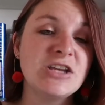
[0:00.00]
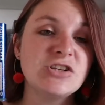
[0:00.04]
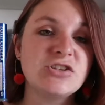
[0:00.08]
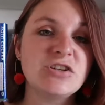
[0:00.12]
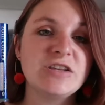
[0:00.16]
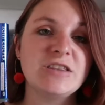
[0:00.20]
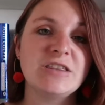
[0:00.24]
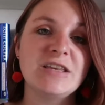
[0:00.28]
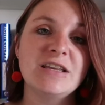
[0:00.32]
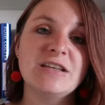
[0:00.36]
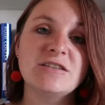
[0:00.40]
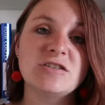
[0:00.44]

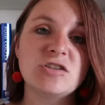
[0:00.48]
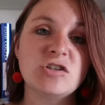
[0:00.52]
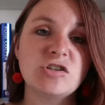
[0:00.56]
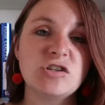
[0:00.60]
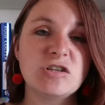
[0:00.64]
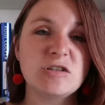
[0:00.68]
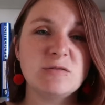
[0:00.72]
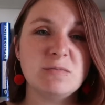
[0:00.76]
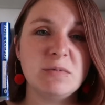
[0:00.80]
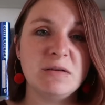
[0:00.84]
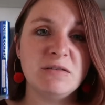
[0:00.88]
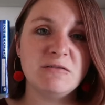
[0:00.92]
she thinks that
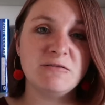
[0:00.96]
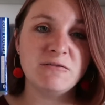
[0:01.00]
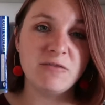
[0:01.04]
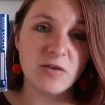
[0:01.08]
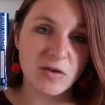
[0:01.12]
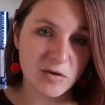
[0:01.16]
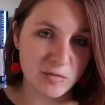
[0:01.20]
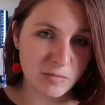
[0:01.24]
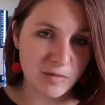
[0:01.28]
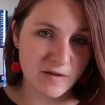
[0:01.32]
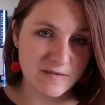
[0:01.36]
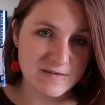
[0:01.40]
she's being
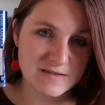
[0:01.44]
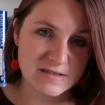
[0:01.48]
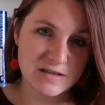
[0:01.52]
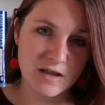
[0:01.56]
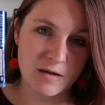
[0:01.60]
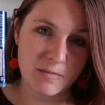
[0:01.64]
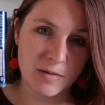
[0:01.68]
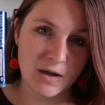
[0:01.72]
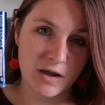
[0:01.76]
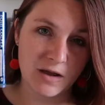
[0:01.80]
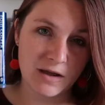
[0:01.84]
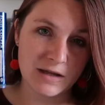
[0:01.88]
followed by this
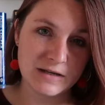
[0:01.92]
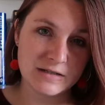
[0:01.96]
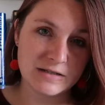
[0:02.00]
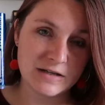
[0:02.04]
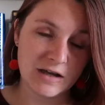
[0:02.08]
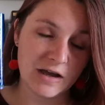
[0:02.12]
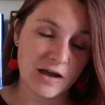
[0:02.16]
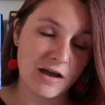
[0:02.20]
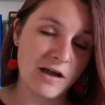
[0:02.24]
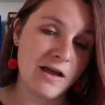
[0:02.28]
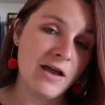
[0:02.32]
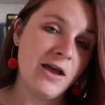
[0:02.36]
guy behind
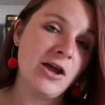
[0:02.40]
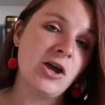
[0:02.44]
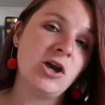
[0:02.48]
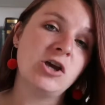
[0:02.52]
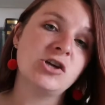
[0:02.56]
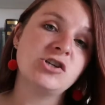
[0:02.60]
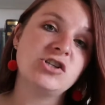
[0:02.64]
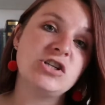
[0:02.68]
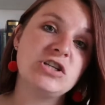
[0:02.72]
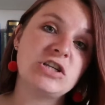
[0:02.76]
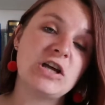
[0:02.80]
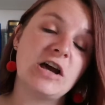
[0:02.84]
her.
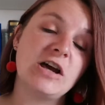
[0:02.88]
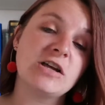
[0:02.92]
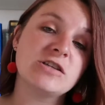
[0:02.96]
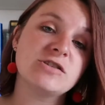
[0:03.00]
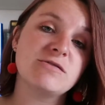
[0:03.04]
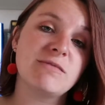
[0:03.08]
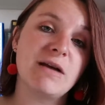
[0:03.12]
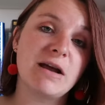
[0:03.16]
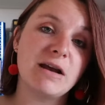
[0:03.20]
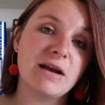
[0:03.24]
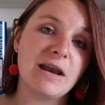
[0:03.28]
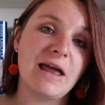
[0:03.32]
She
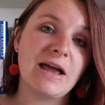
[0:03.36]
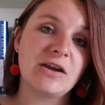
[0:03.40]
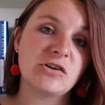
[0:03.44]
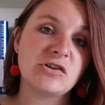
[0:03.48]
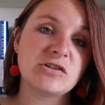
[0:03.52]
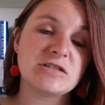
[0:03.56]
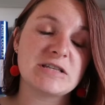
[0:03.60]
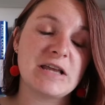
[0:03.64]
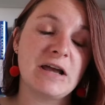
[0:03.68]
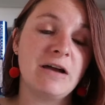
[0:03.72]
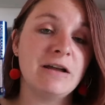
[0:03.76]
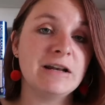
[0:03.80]
turns around,
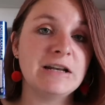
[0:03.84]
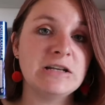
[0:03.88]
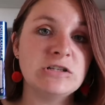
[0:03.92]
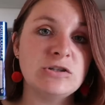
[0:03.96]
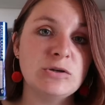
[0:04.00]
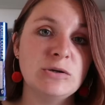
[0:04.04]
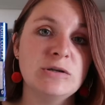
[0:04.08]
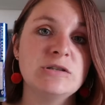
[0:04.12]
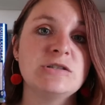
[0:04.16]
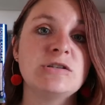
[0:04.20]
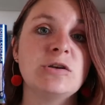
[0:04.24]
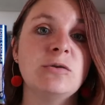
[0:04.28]
lashes out, and in
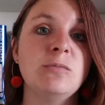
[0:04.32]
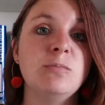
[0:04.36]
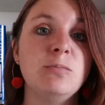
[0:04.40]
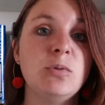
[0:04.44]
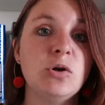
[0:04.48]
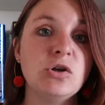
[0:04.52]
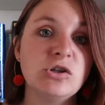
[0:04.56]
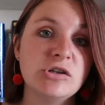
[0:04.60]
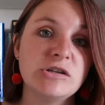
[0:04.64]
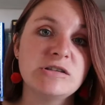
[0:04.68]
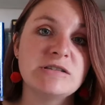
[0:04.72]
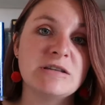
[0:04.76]
doing so
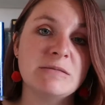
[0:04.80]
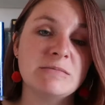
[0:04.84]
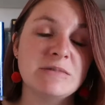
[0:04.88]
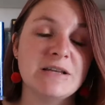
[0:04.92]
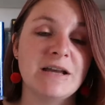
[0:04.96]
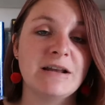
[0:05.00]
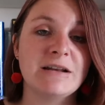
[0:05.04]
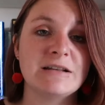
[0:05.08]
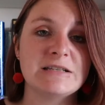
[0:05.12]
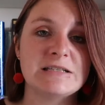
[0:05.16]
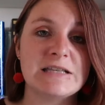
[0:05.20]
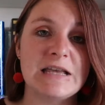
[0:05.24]
pushes him
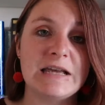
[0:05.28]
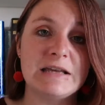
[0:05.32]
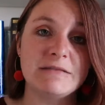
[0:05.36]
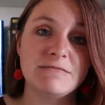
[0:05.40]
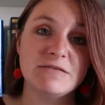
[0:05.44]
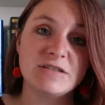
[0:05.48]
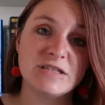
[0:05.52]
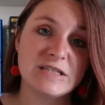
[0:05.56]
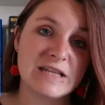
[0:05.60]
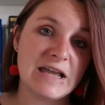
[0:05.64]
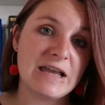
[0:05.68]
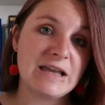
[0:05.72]
down a set
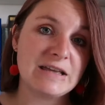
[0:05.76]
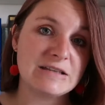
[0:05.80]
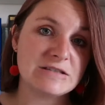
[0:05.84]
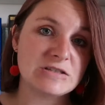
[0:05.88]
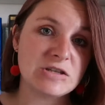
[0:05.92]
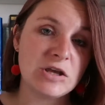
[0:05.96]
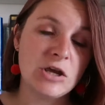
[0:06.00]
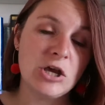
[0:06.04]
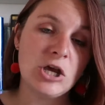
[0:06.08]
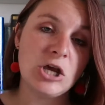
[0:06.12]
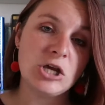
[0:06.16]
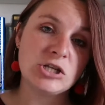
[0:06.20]
of
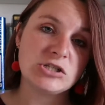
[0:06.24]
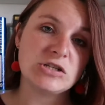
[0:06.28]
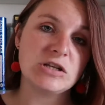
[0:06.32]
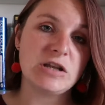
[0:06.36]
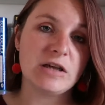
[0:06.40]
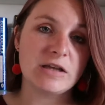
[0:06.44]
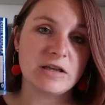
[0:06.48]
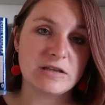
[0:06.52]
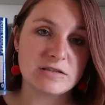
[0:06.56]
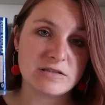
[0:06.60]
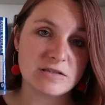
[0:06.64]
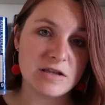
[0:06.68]
stairs to
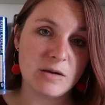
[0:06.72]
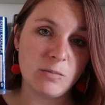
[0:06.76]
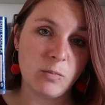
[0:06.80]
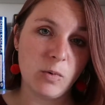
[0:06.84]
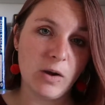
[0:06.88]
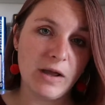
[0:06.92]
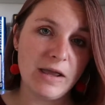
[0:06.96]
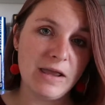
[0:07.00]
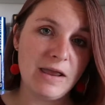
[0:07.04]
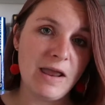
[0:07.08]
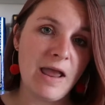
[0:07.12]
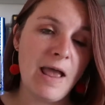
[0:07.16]
like a
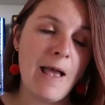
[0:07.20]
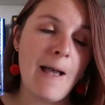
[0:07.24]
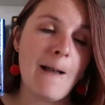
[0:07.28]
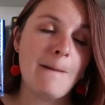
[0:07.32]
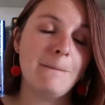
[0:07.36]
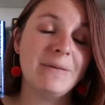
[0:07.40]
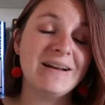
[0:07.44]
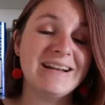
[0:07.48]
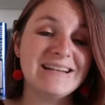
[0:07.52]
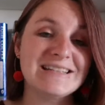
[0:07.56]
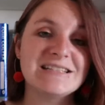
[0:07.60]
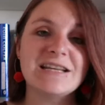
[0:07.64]
subway,
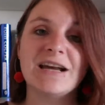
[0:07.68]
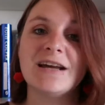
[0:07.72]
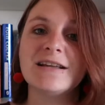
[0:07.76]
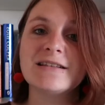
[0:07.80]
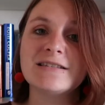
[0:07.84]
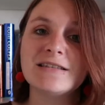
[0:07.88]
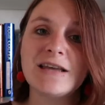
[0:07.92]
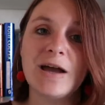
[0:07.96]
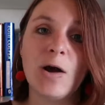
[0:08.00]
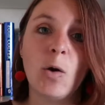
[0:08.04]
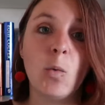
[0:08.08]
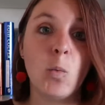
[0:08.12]
but it
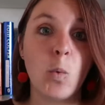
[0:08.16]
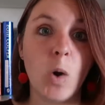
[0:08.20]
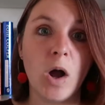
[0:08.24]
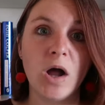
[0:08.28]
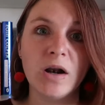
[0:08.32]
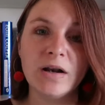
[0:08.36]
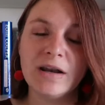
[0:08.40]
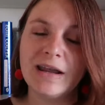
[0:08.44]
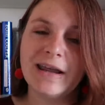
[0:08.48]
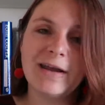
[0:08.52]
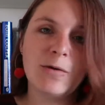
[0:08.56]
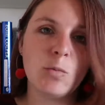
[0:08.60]
turns out
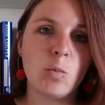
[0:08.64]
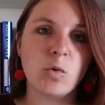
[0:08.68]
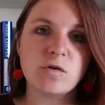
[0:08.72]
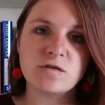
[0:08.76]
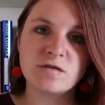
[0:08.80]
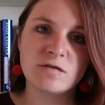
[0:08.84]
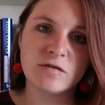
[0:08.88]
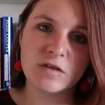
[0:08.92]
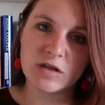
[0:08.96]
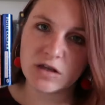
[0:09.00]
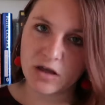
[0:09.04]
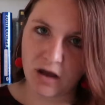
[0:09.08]
one, it
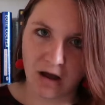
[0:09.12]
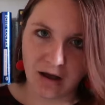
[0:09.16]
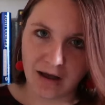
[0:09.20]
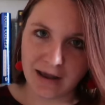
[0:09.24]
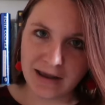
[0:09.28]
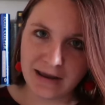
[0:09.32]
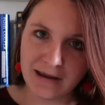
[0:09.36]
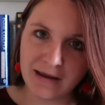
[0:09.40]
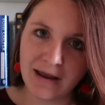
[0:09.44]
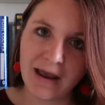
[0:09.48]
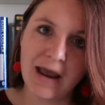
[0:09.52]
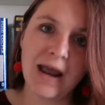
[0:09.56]
wasn't the
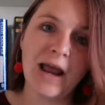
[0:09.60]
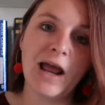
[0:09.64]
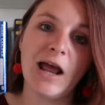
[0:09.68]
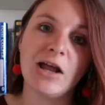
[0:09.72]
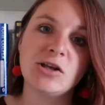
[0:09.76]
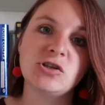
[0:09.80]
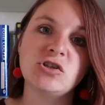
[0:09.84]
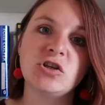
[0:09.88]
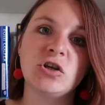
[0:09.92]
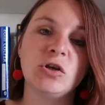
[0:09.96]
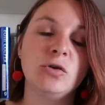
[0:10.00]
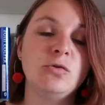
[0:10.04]
guy,
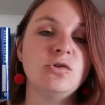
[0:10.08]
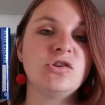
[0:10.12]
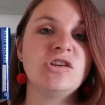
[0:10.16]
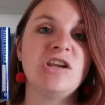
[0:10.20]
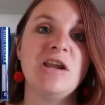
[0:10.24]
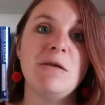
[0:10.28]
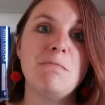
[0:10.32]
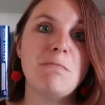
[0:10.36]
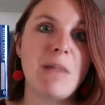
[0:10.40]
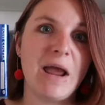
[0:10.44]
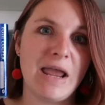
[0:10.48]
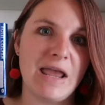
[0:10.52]
and two,
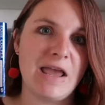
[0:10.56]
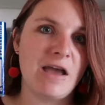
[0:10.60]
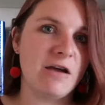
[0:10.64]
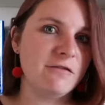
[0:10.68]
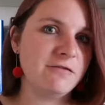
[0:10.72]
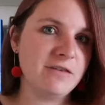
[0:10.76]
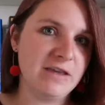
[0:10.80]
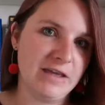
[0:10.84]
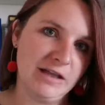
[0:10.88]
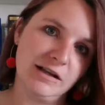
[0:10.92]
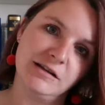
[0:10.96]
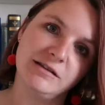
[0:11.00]
she may
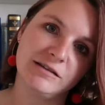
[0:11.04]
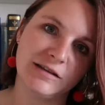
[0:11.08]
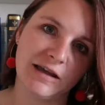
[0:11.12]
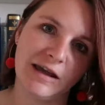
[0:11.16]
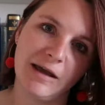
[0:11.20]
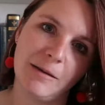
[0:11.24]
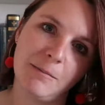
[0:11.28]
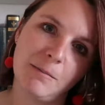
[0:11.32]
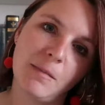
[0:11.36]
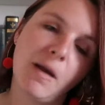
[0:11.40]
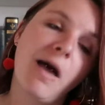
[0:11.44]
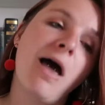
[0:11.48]
have killed
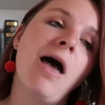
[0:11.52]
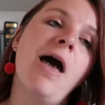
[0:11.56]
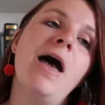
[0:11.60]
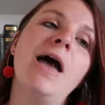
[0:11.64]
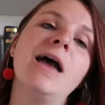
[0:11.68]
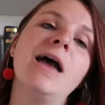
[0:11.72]
him.